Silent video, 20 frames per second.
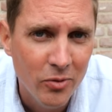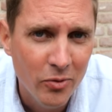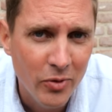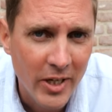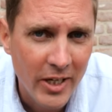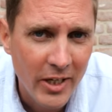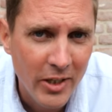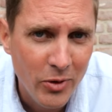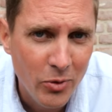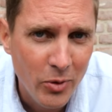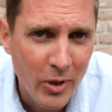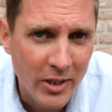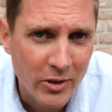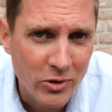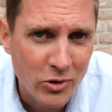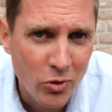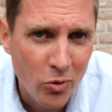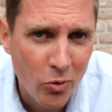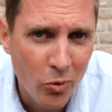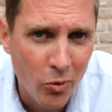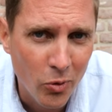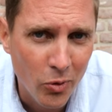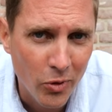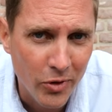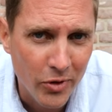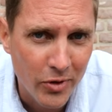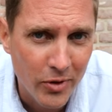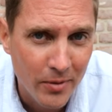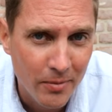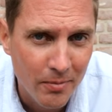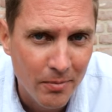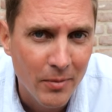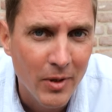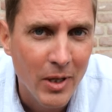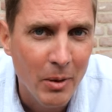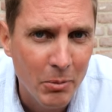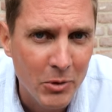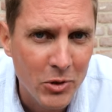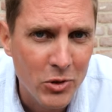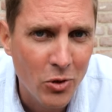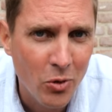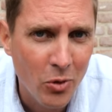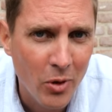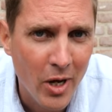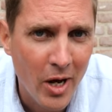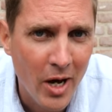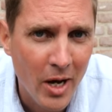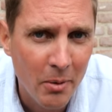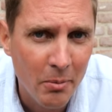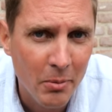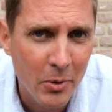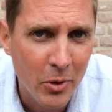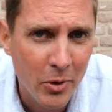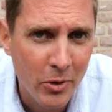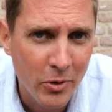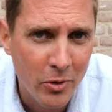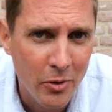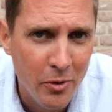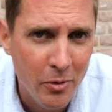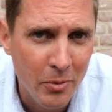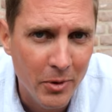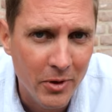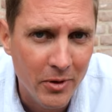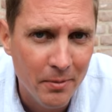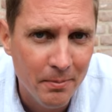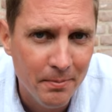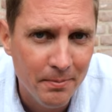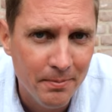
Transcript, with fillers: ready to get scored let me show you how I'm going to do it.